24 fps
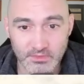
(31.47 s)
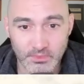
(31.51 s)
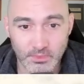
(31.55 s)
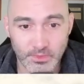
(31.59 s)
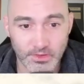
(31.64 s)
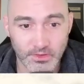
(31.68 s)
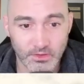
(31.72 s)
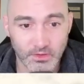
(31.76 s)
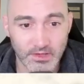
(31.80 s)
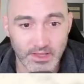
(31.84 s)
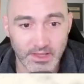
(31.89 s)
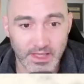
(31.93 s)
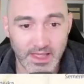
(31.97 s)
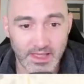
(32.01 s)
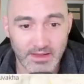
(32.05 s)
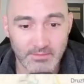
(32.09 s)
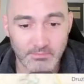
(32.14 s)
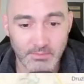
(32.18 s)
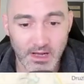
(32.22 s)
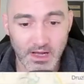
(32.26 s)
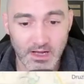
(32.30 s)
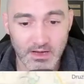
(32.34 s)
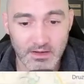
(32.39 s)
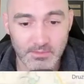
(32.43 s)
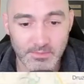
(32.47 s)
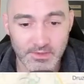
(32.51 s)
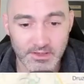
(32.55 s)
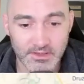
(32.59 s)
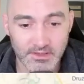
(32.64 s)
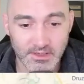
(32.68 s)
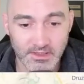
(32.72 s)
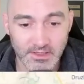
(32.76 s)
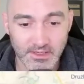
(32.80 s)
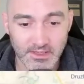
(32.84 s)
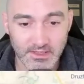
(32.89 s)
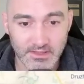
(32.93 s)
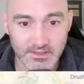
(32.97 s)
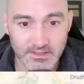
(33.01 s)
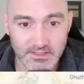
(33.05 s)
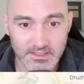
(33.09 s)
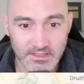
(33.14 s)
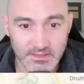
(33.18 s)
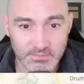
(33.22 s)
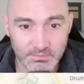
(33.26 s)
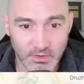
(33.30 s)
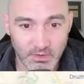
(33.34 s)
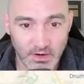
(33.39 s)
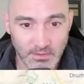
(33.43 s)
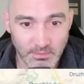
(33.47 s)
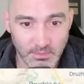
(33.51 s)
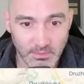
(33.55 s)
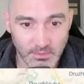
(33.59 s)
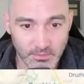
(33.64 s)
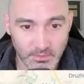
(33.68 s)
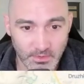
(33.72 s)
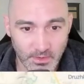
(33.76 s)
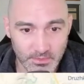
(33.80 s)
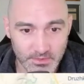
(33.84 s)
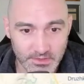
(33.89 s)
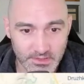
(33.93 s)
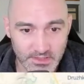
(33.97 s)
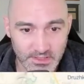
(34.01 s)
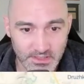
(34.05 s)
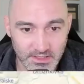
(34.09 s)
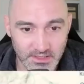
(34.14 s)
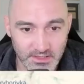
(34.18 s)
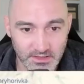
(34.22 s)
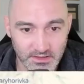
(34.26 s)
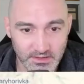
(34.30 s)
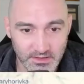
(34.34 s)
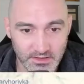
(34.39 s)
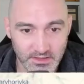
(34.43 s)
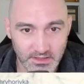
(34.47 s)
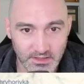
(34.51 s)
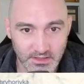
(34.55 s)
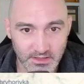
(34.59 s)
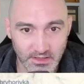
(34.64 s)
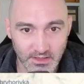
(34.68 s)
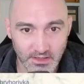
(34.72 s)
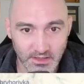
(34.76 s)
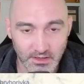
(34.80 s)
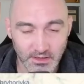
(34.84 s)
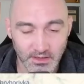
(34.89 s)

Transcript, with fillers: When we look at Bakhmut, this is probably where we're seeing the